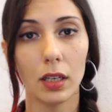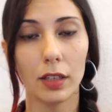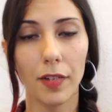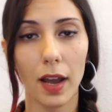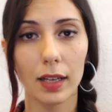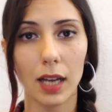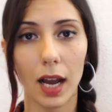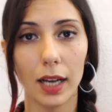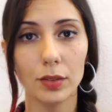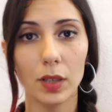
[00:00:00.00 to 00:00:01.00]
In fact,
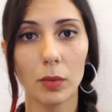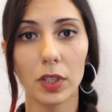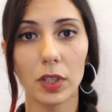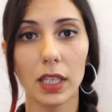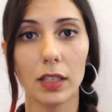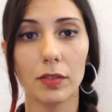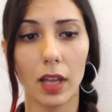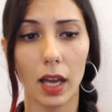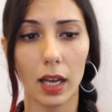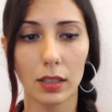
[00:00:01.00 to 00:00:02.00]
I do not
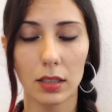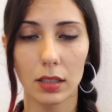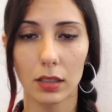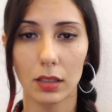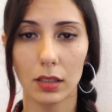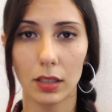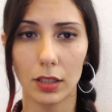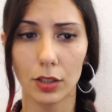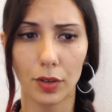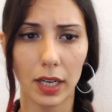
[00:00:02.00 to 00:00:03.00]
believe that
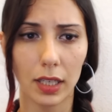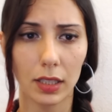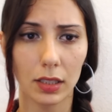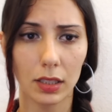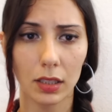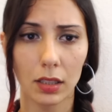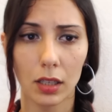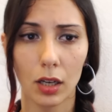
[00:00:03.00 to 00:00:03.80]
ingrained